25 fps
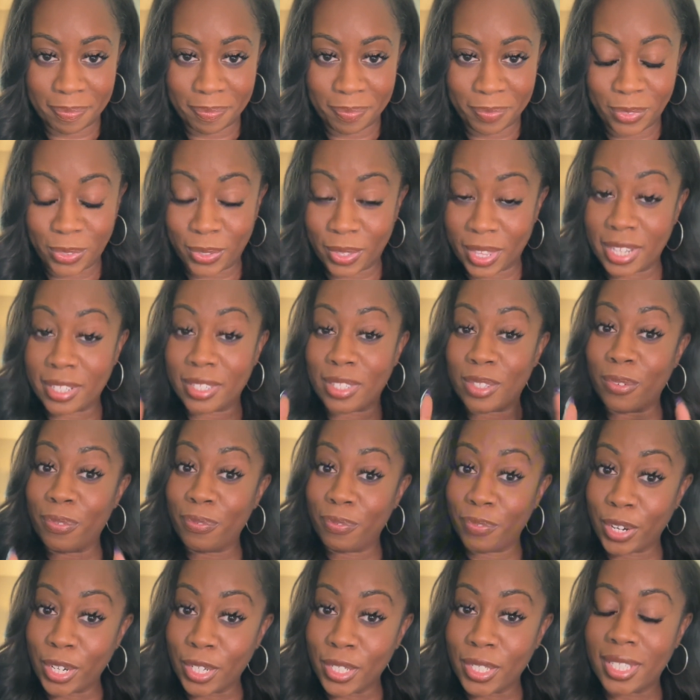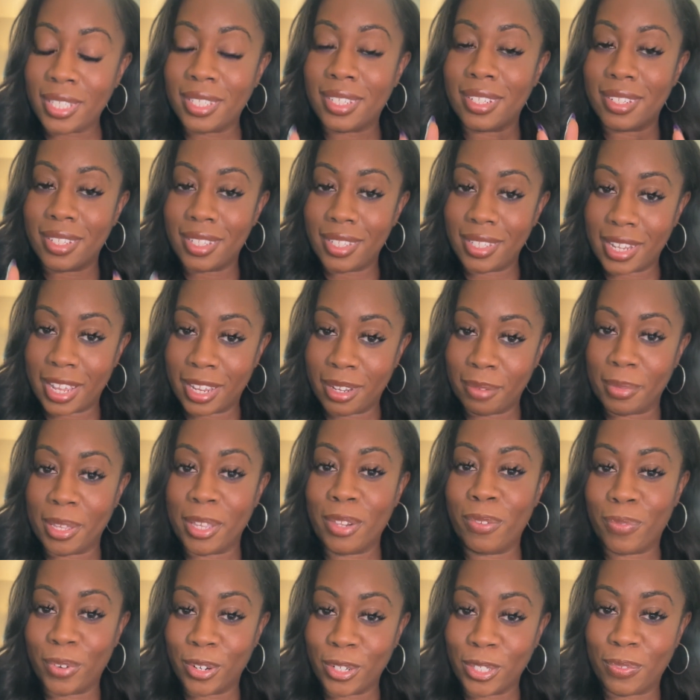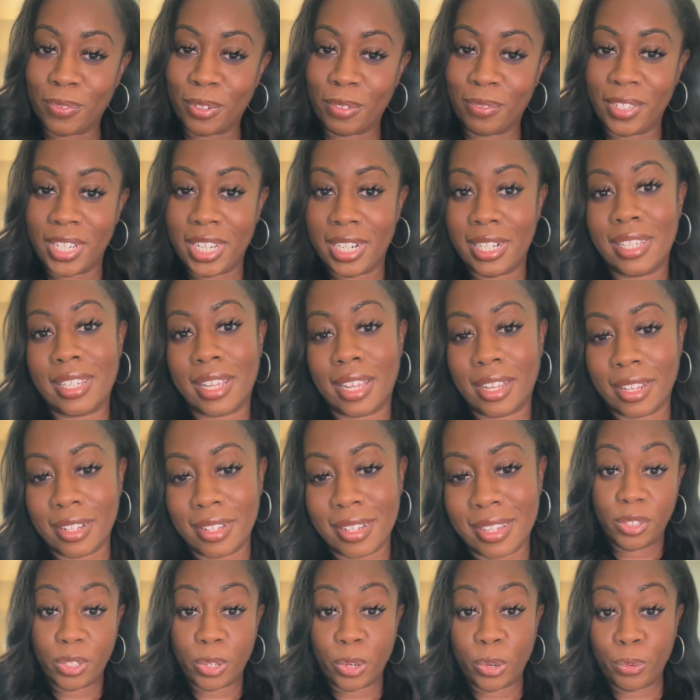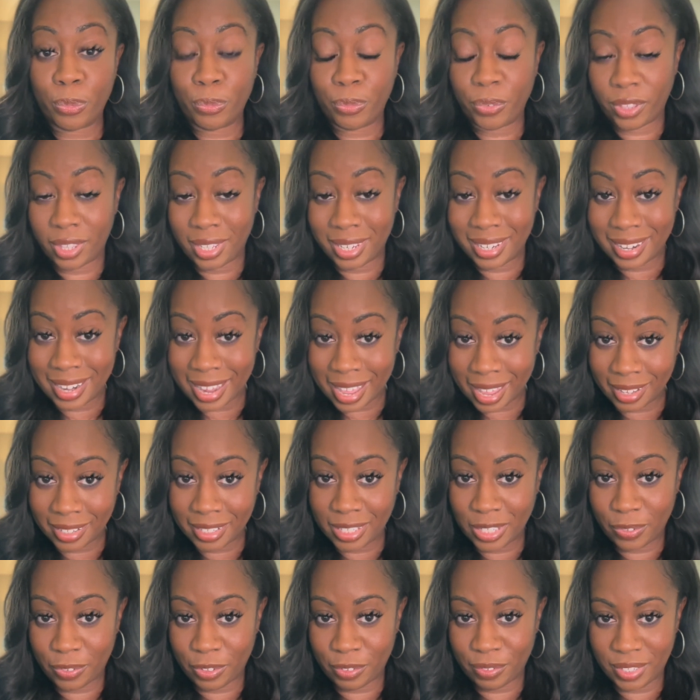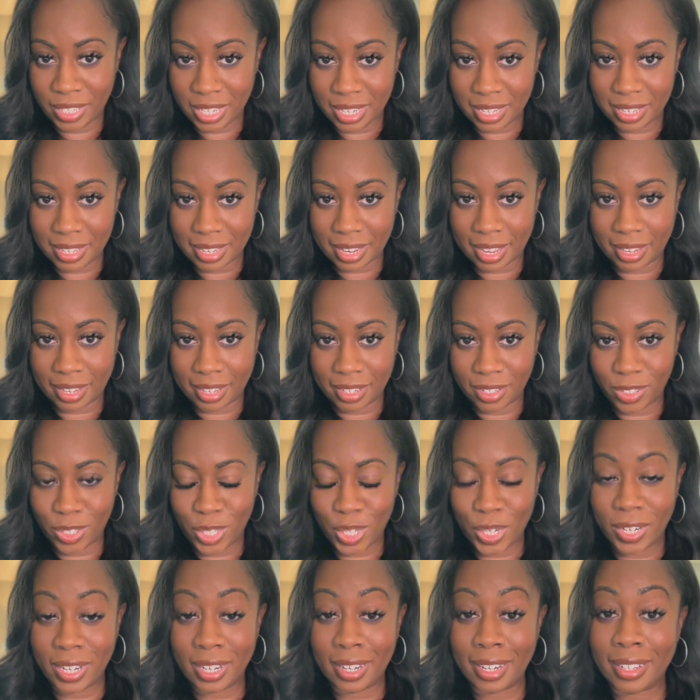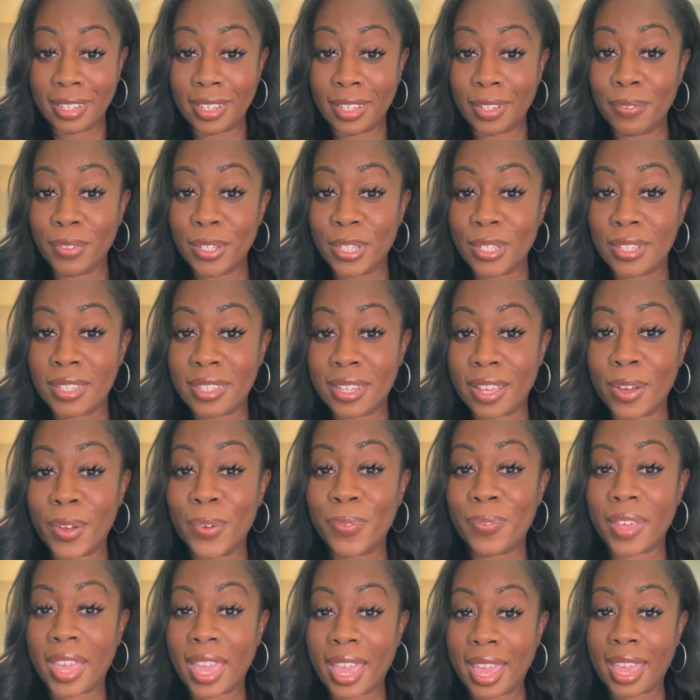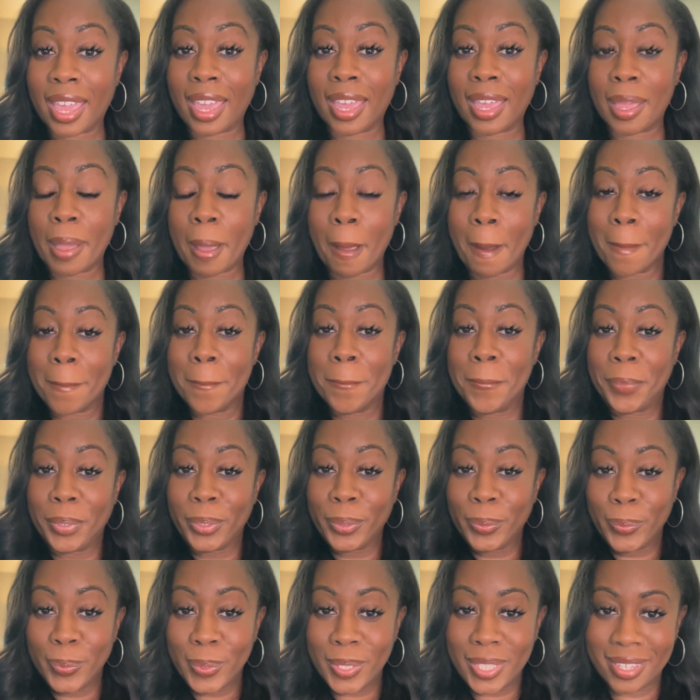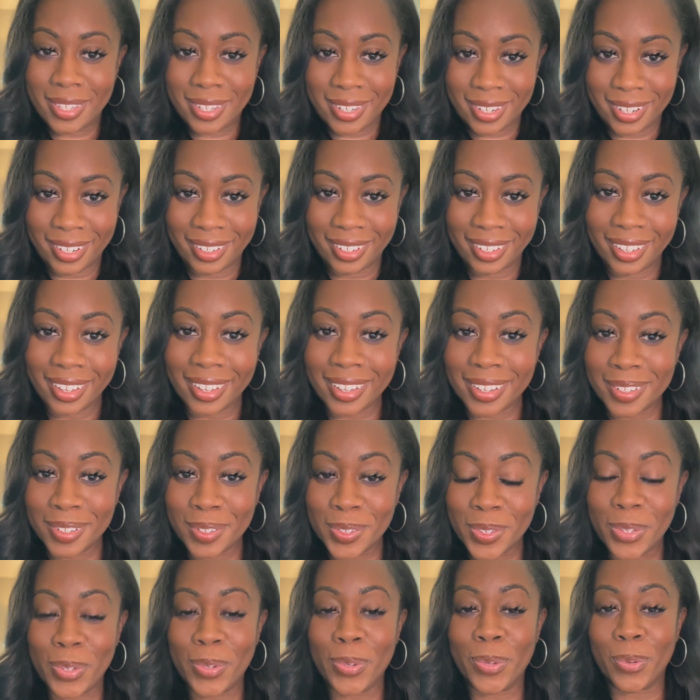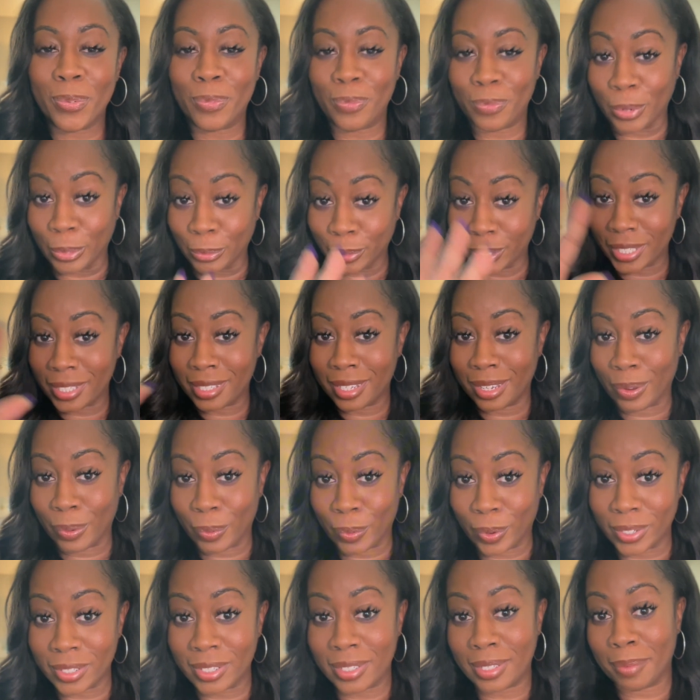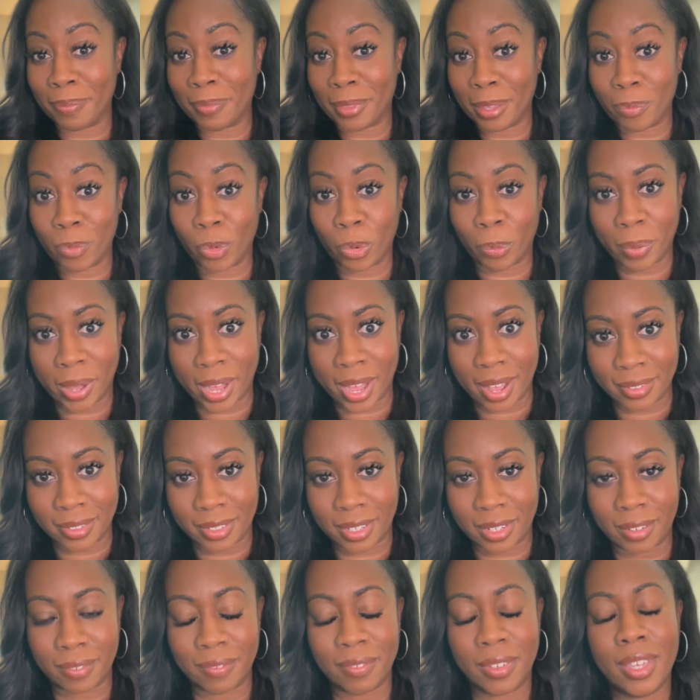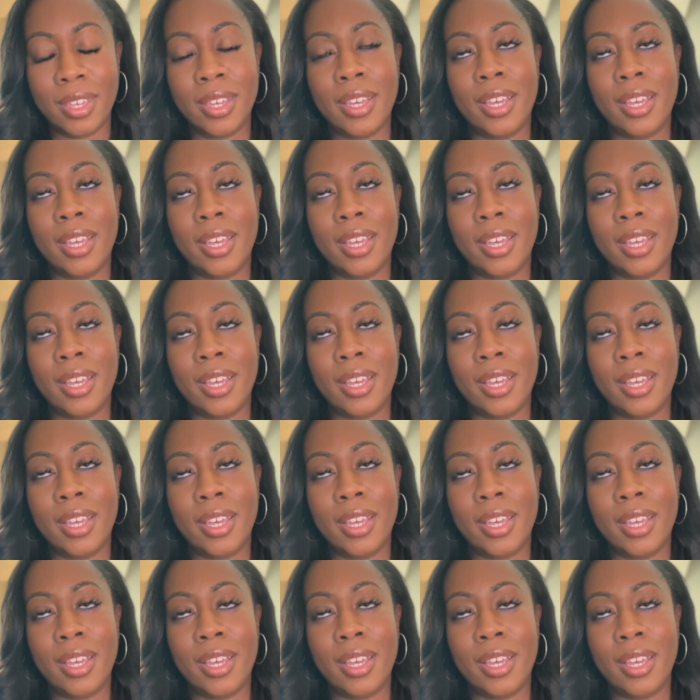So that's the first segment, first 15 seconds. So for the next 15 seconds, you're going to give yourself a boost into focusing on something more positive.